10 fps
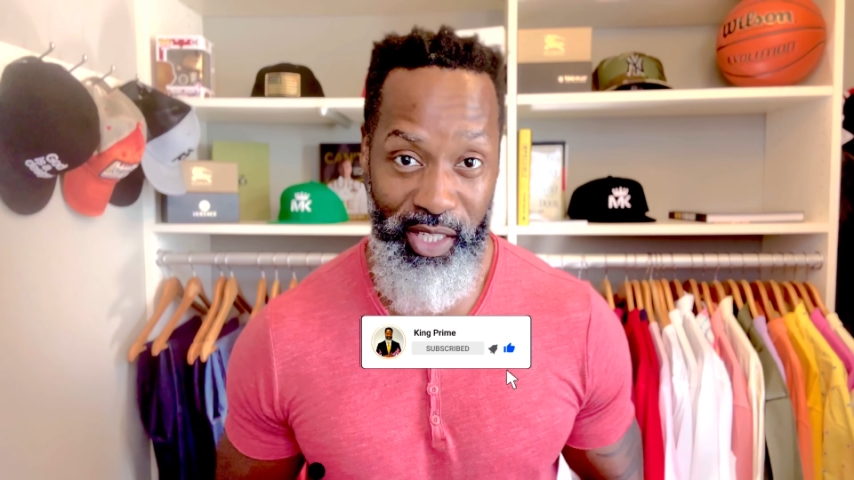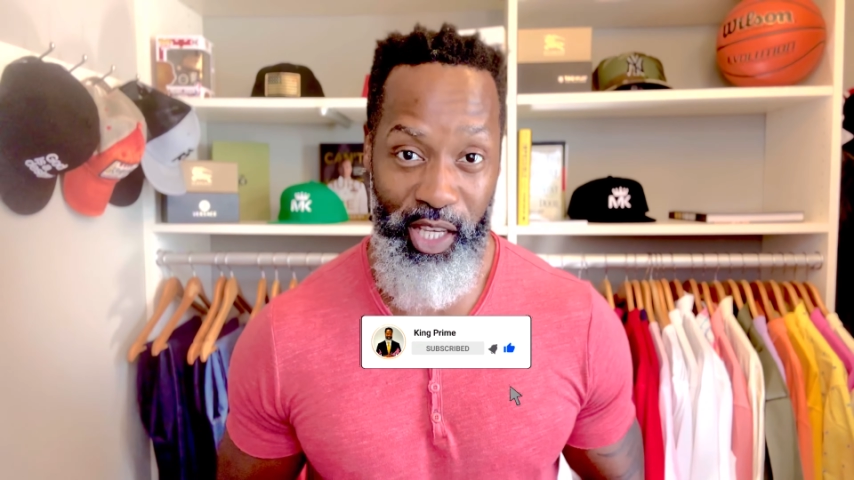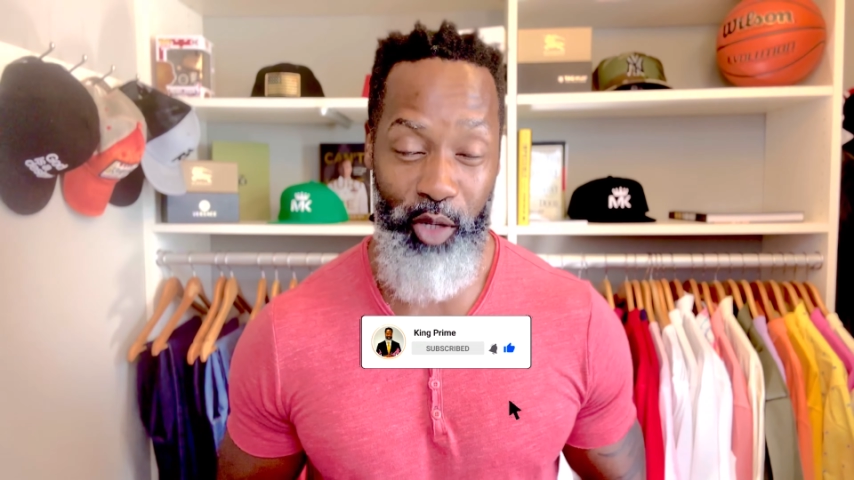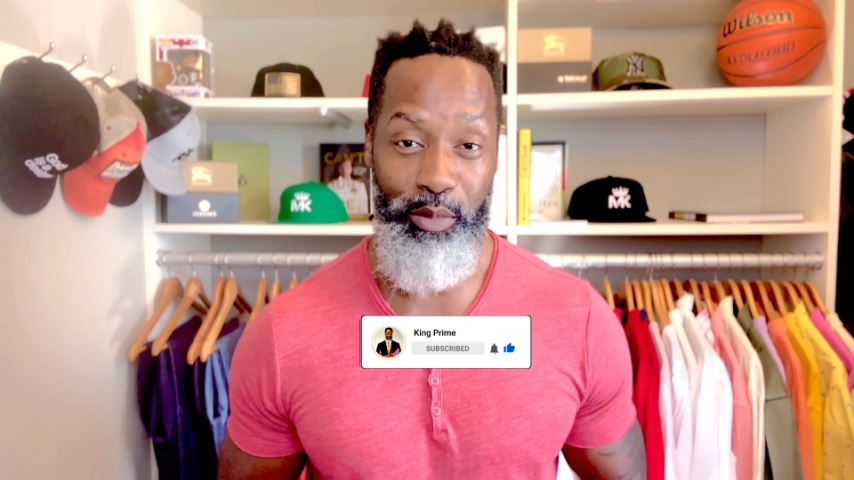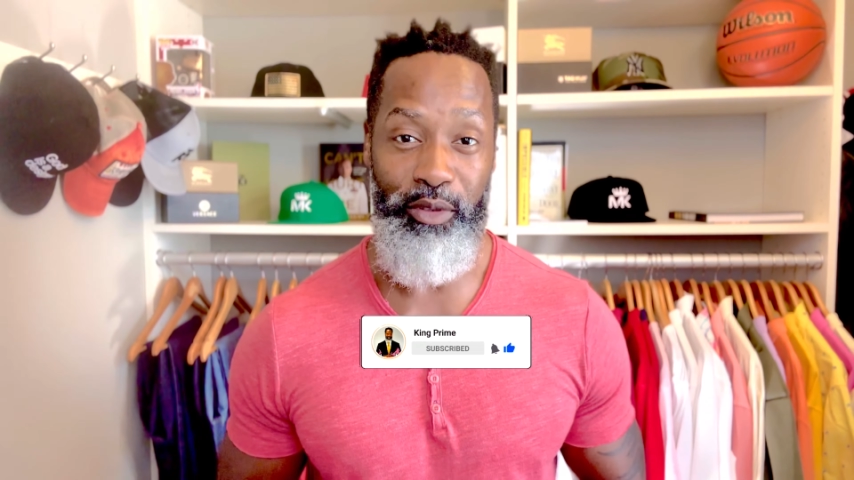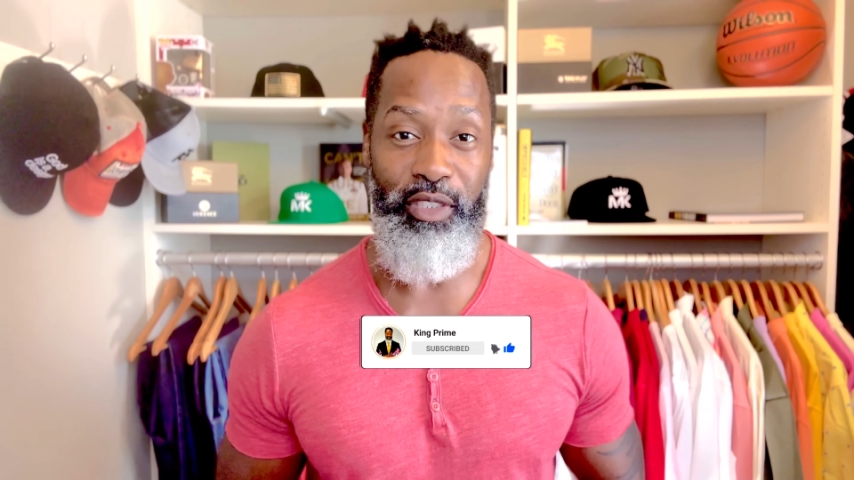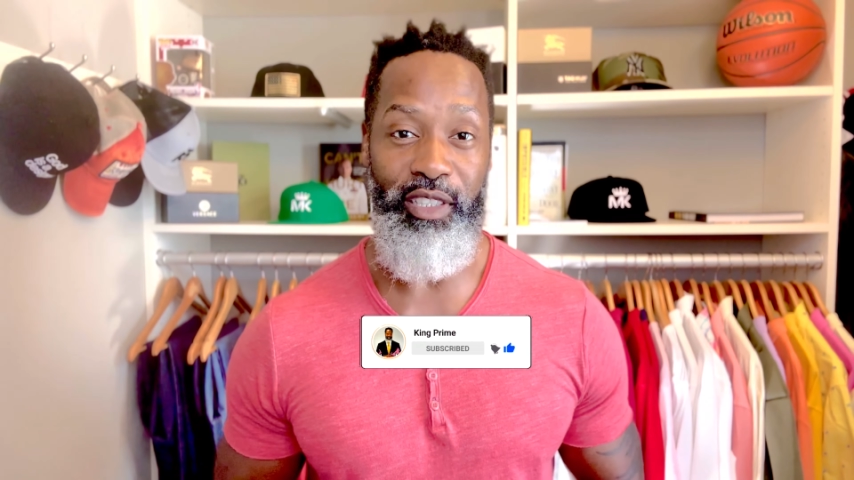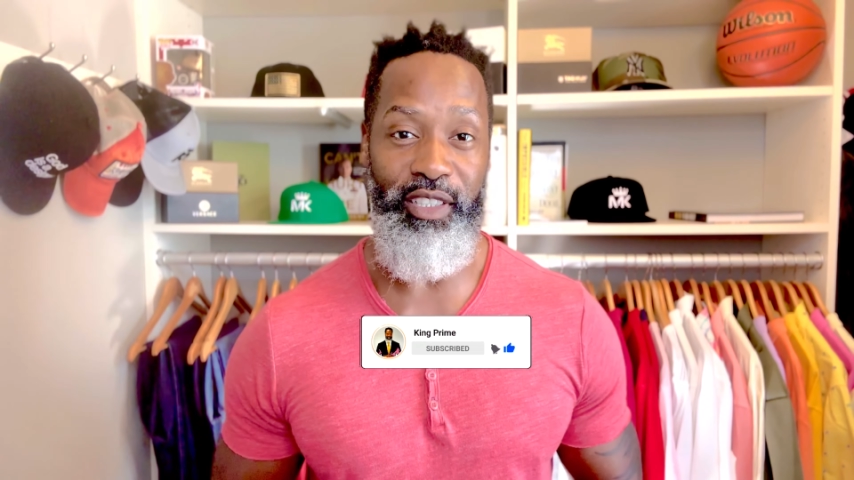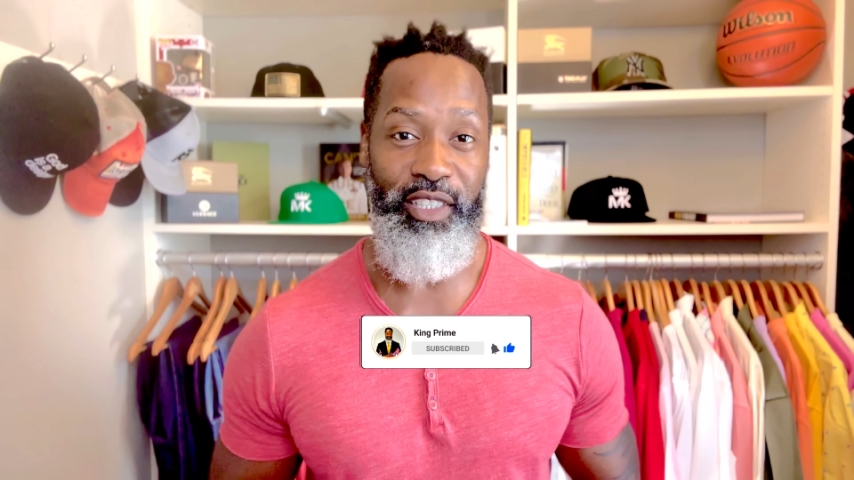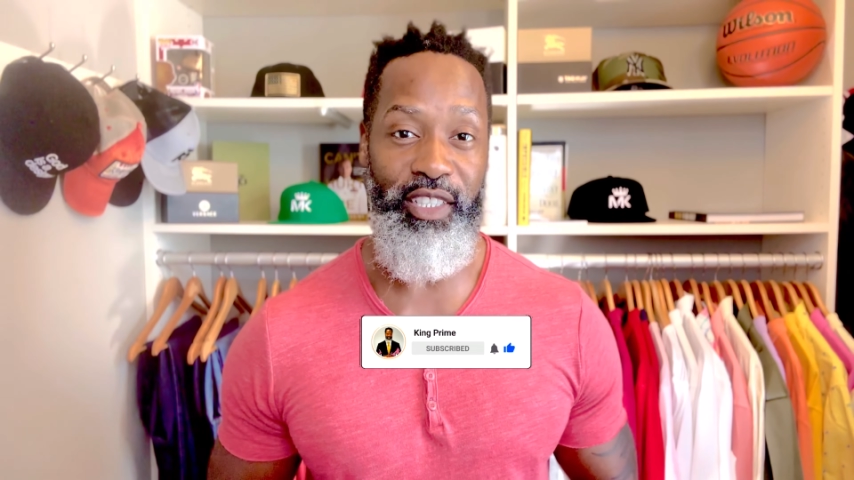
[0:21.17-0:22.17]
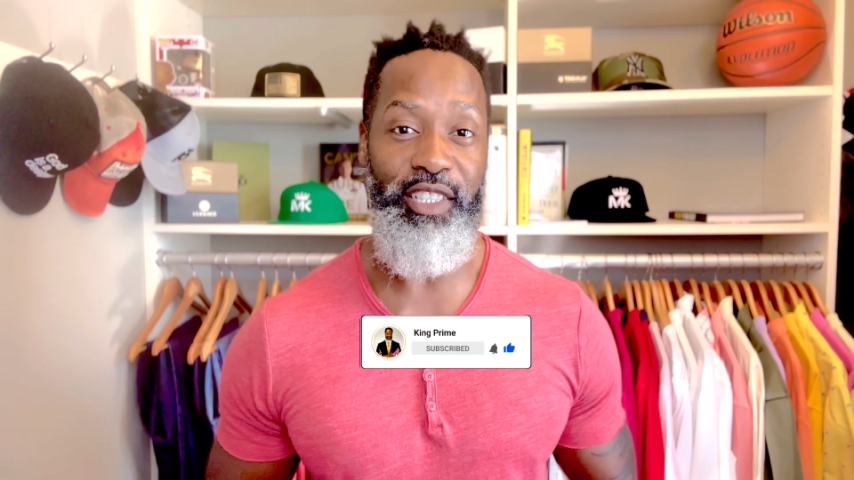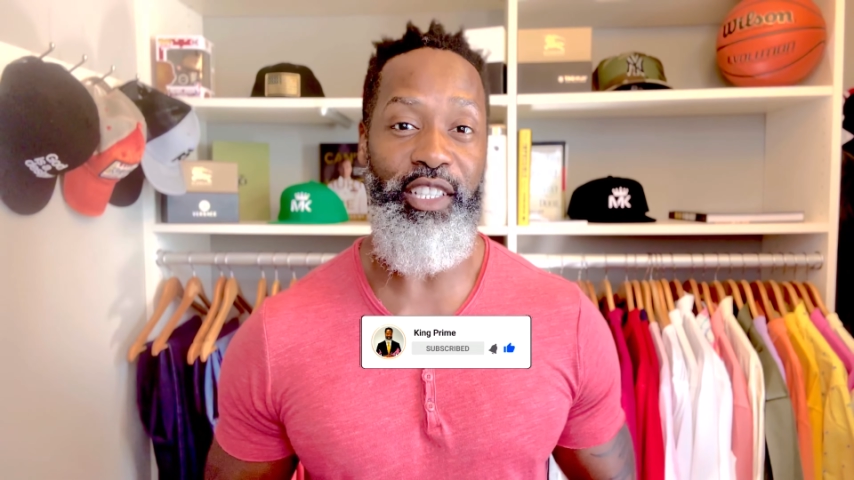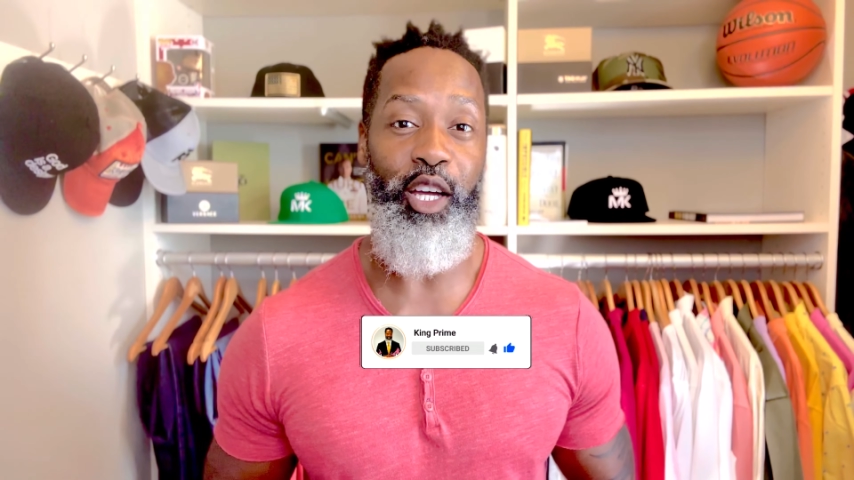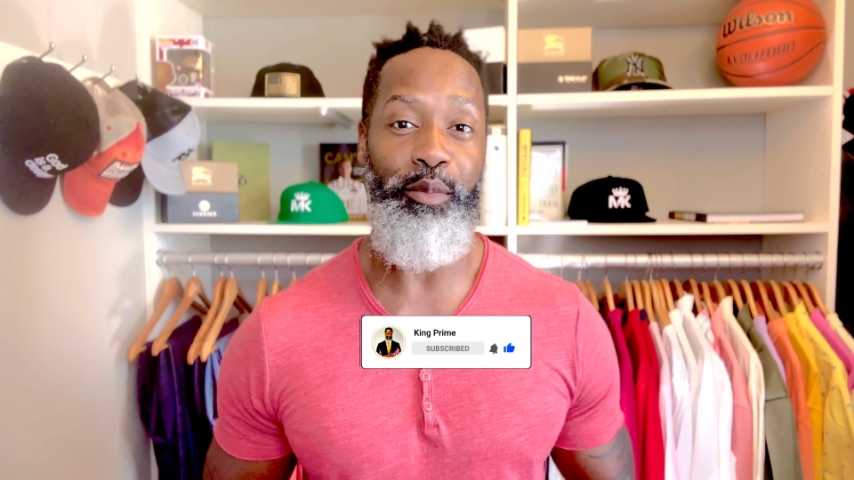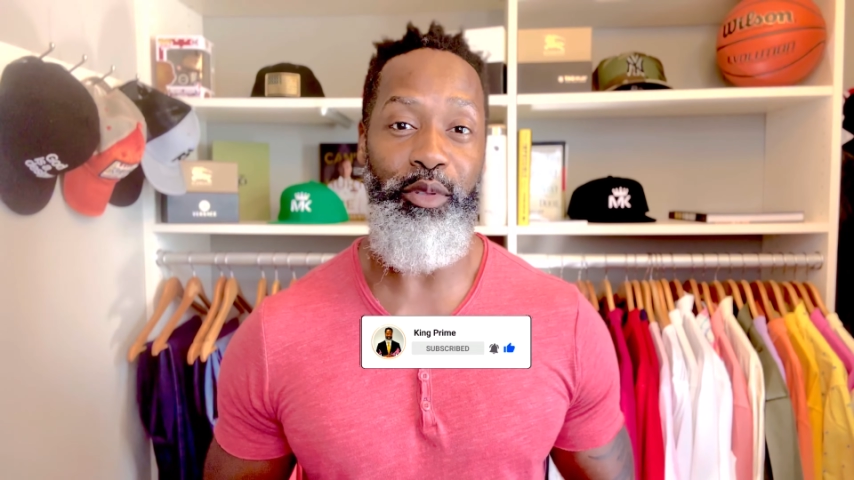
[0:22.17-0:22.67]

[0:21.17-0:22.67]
help you to look good, and help